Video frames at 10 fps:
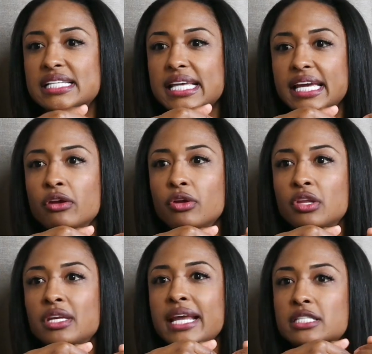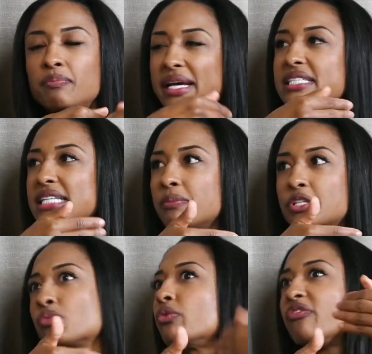Like, the next best step
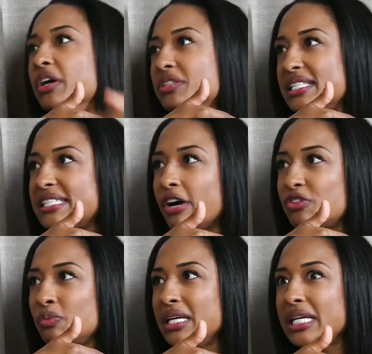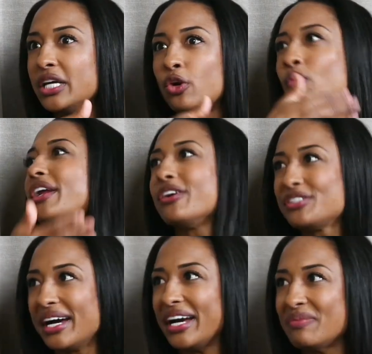just reveals itself to me right on
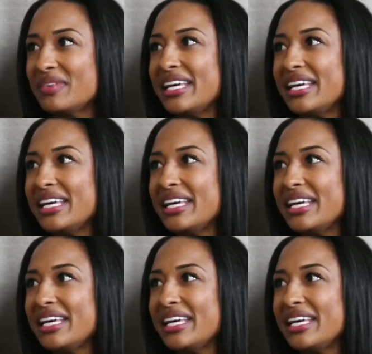time.